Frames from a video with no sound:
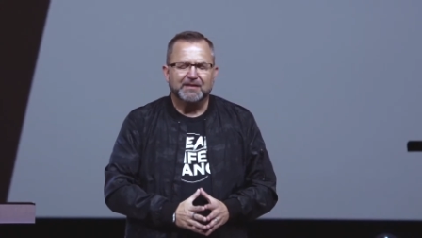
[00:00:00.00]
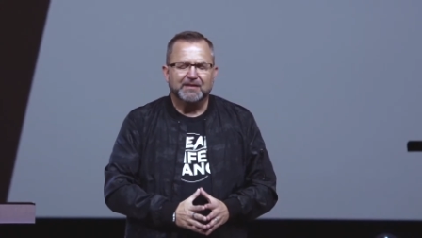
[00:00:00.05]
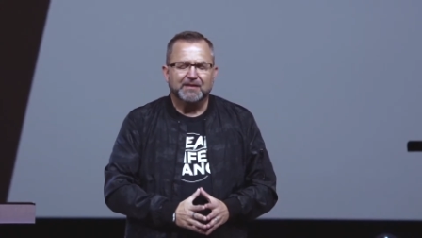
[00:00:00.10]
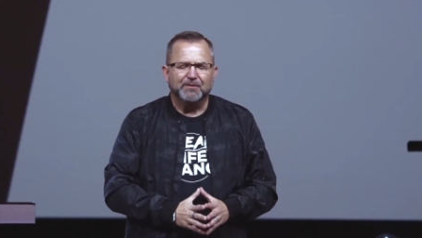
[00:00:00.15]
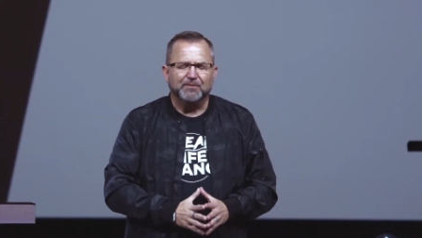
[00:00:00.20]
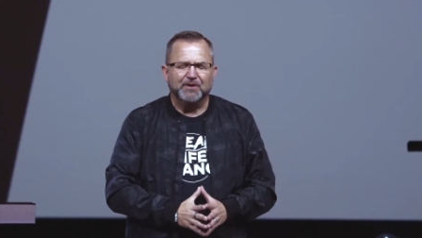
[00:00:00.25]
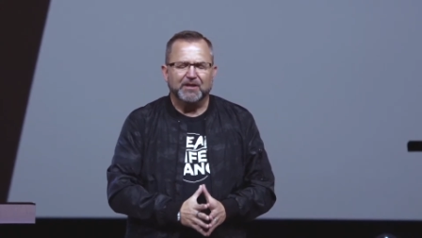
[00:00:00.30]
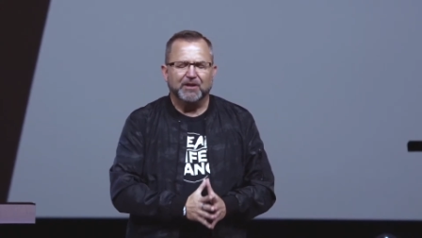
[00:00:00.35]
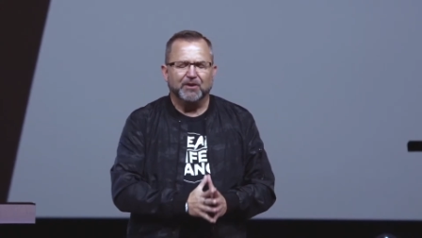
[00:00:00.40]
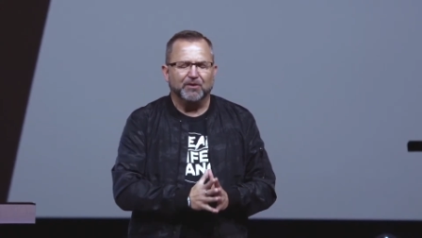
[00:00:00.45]

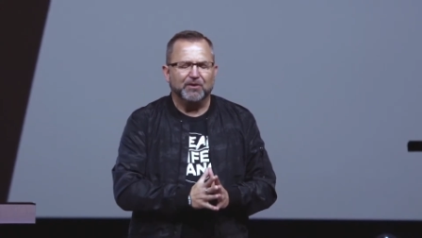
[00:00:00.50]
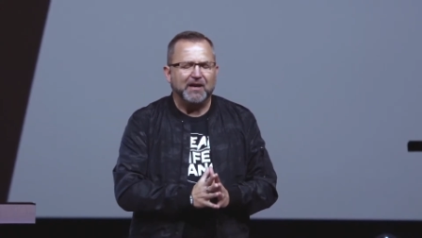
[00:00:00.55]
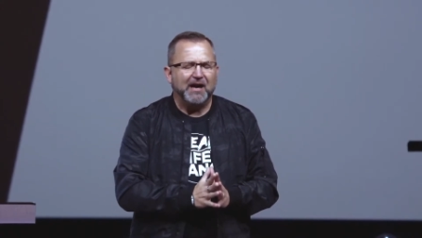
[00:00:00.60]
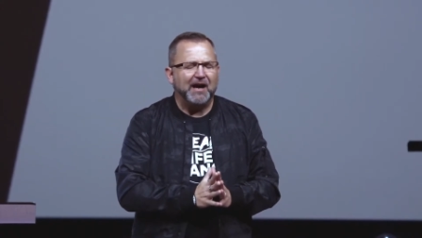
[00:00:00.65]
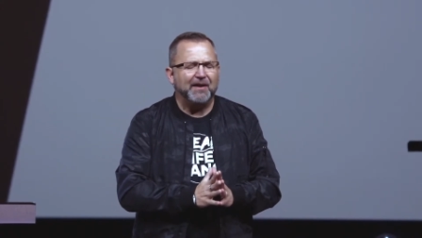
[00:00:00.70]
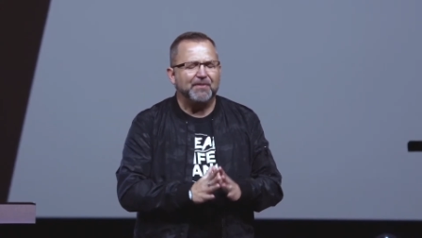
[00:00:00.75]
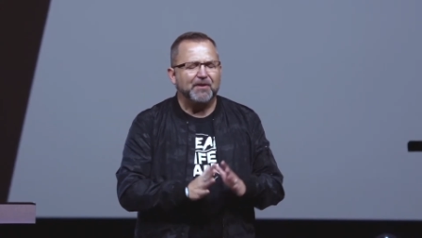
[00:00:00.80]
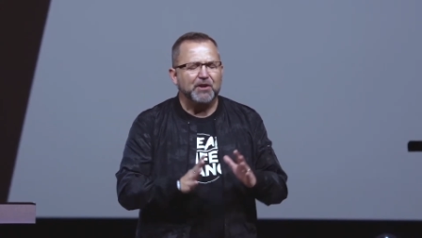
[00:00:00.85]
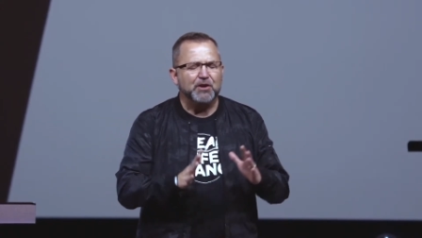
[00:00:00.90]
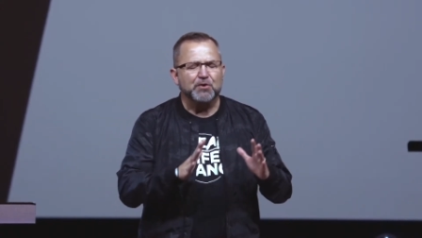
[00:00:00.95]
We know,
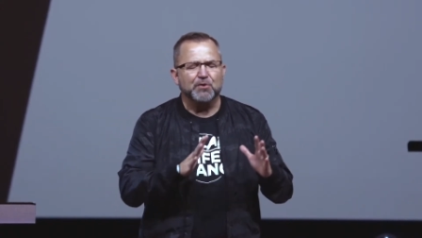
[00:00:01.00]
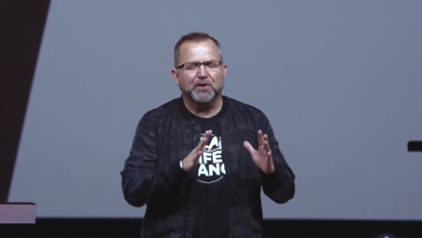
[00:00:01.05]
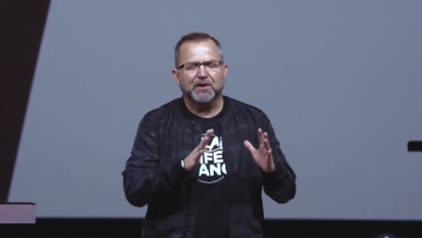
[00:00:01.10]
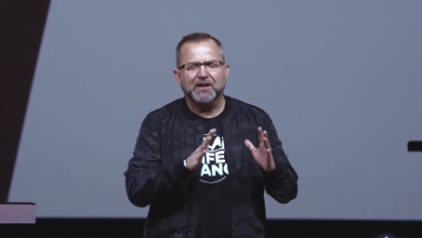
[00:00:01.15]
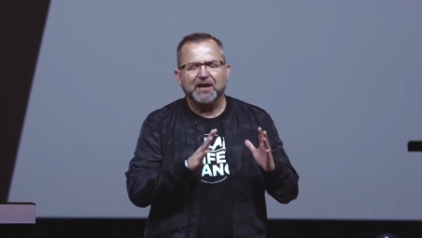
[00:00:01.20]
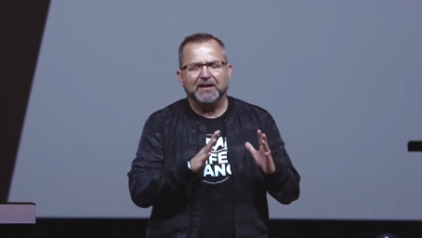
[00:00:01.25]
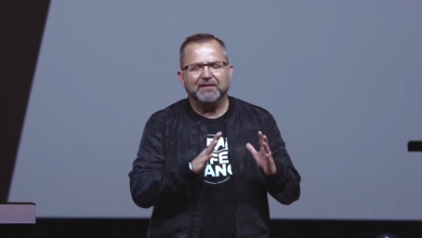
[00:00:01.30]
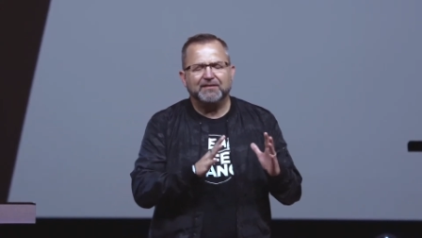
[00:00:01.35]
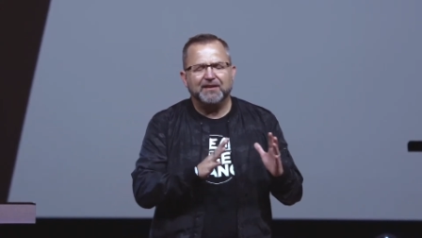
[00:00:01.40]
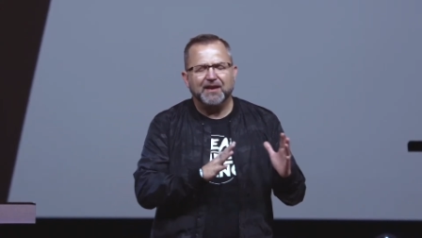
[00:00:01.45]
God, that you are
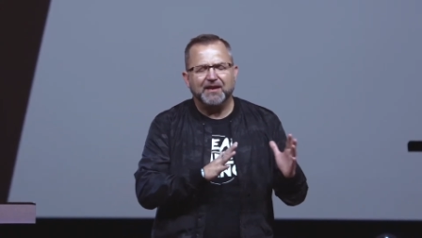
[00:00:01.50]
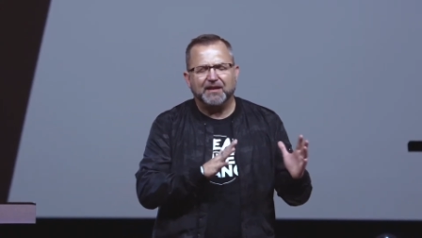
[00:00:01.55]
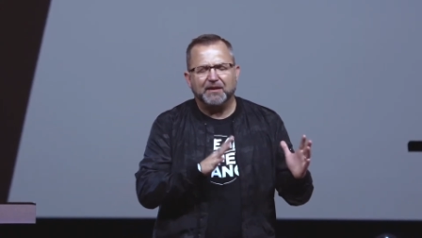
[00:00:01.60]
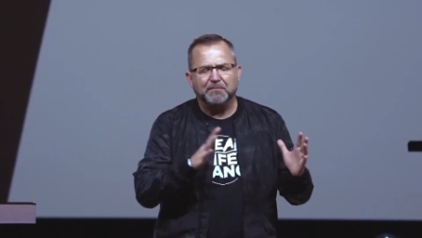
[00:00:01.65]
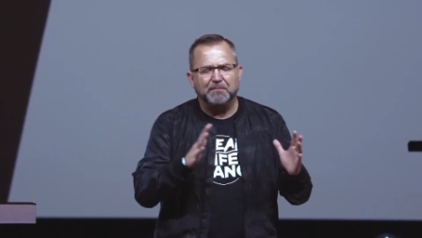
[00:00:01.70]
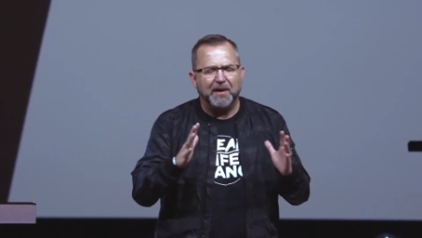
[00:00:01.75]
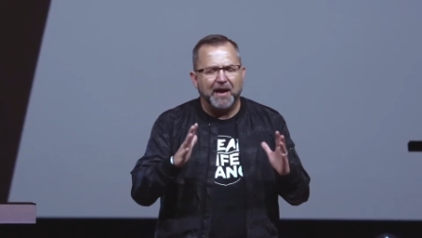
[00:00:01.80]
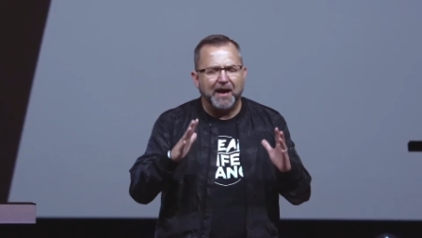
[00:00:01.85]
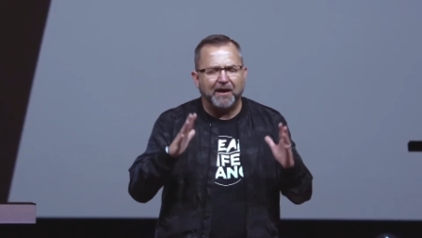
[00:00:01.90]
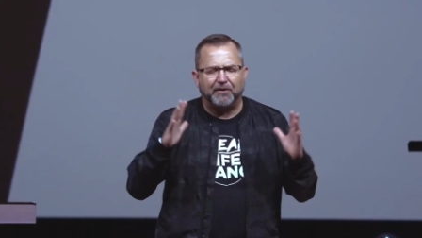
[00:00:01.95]
not
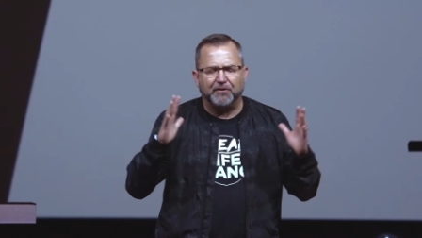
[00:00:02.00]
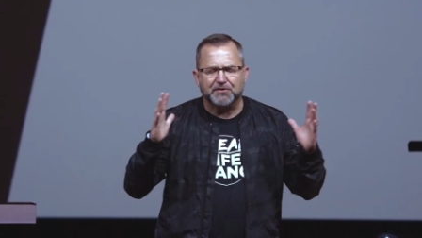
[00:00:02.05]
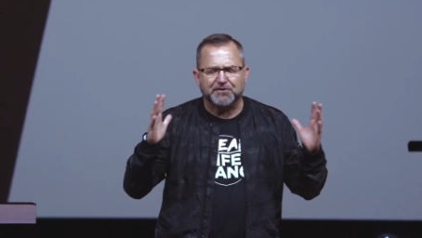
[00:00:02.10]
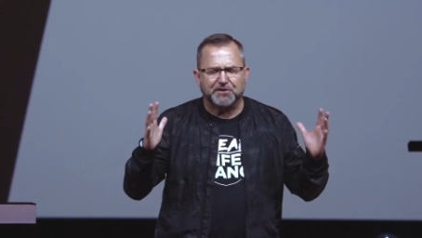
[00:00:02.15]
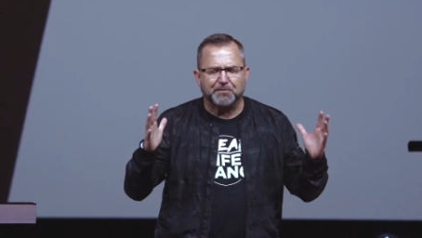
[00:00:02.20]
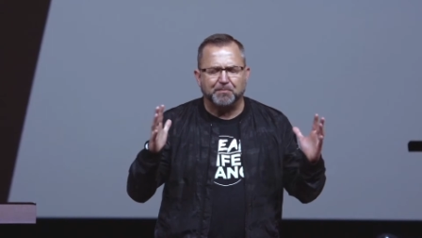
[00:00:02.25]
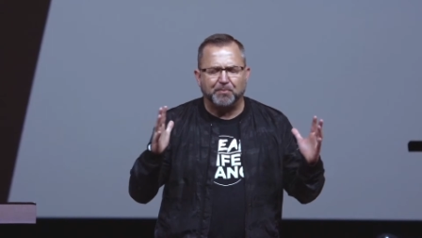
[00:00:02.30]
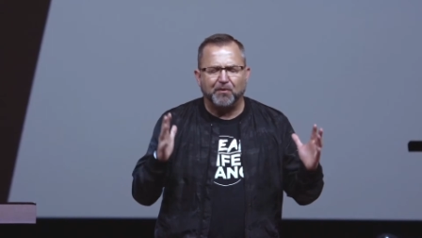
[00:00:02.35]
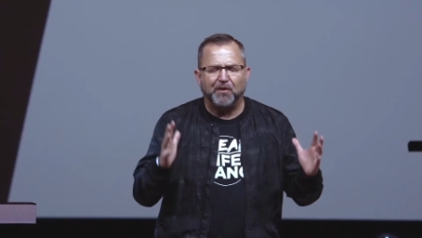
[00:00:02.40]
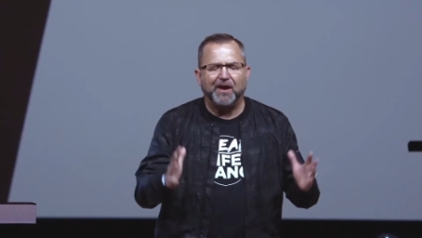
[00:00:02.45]
taken back or
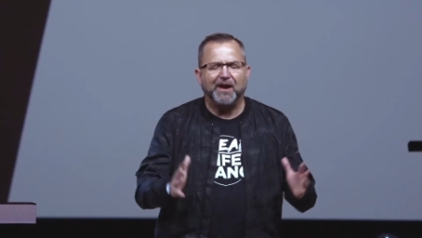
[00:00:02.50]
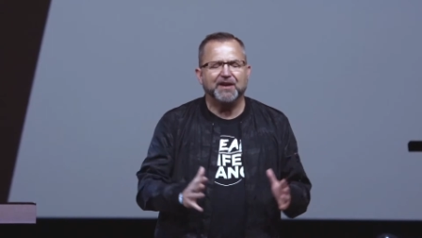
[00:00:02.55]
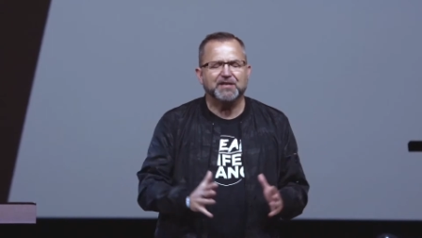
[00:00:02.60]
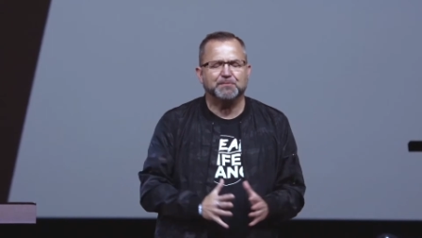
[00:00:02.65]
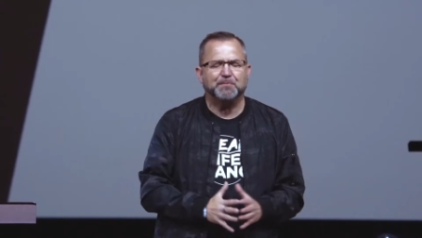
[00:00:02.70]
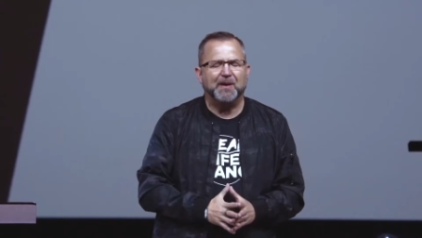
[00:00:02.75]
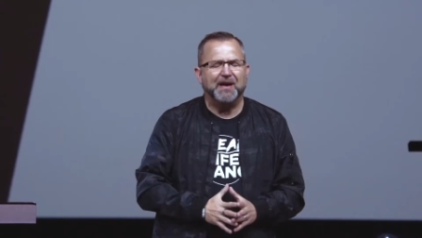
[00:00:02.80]
surprised